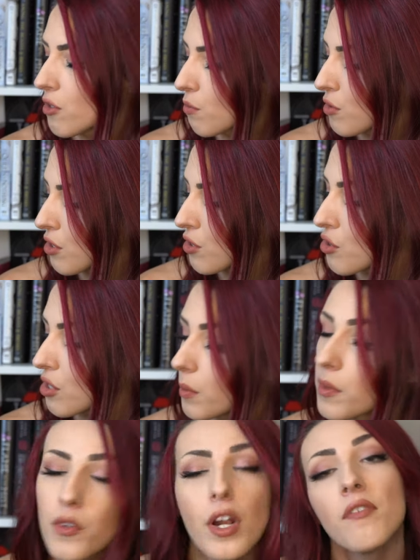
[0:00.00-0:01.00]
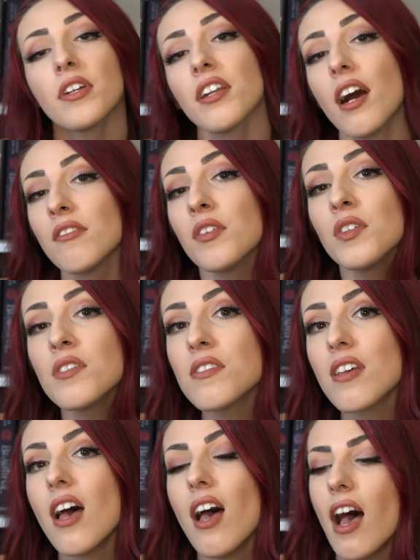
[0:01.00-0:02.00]
So I'm just going to start with the graphic
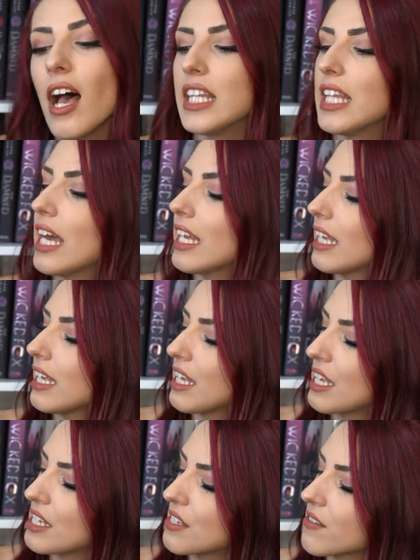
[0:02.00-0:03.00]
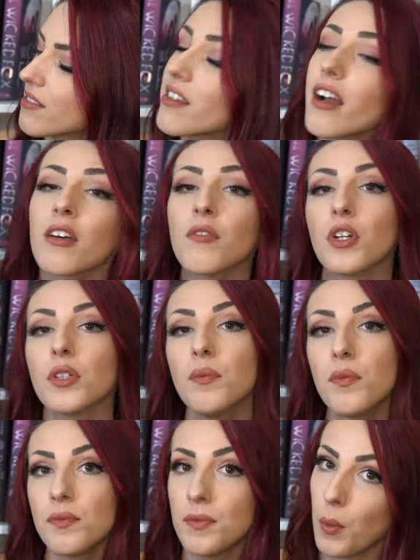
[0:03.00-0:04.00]
novels and that is Saga
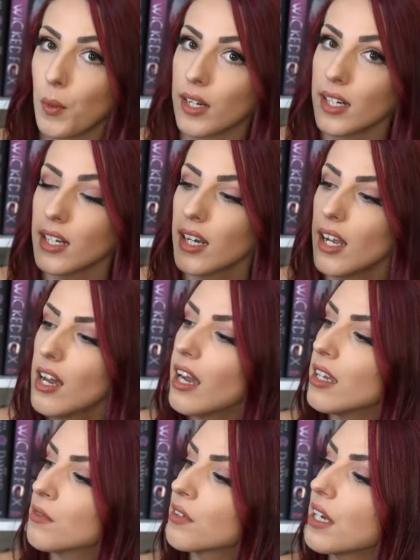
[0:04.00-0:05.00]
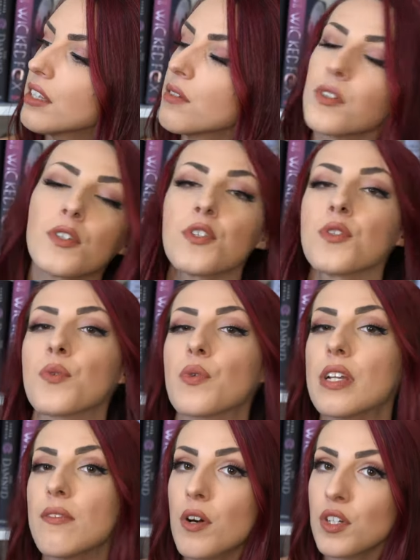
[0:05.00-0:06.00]
Volume 4. I've read the first
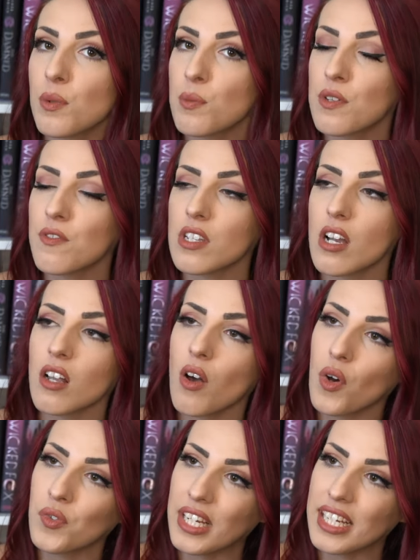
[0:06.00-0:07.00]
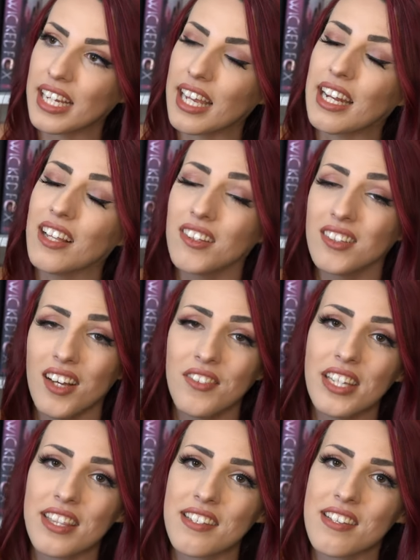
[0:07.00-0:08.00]
three volumes of Saga already and I love
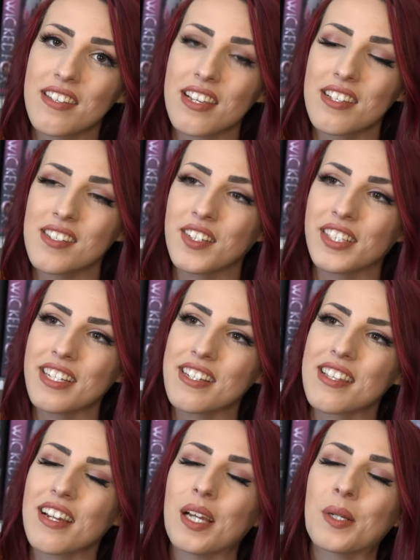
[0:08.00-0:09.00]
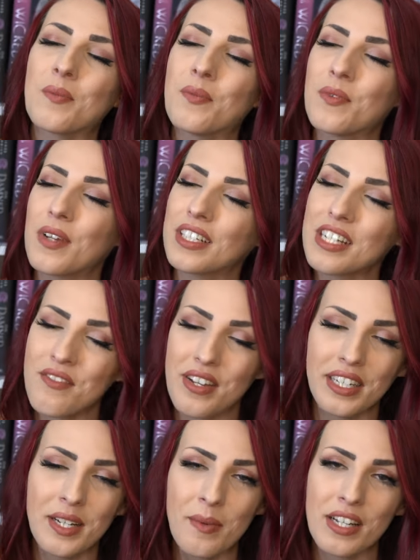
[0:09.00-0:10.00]
it. This is a series that I am very,
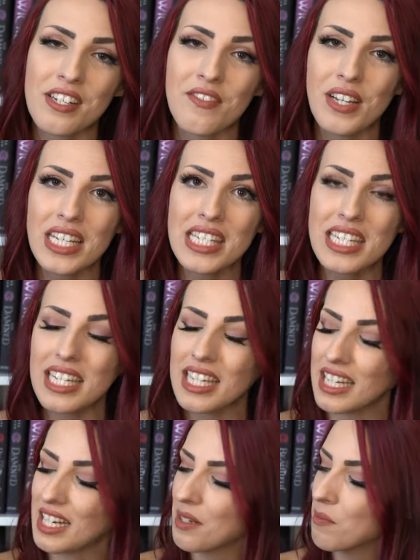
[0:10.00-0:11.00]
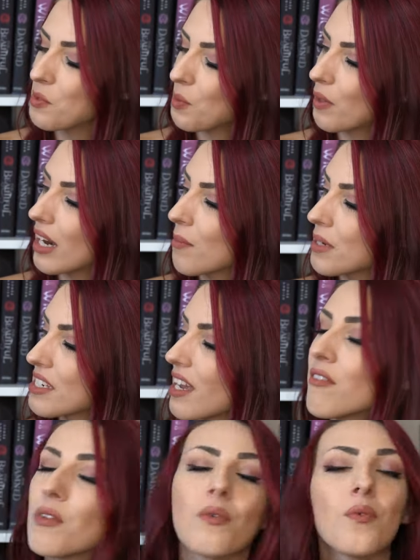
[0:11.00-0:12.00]
very much invested in and I'm super happy to
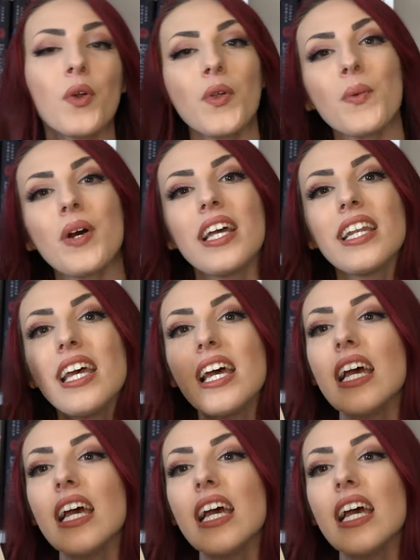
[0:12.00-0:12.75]
have the fourth one.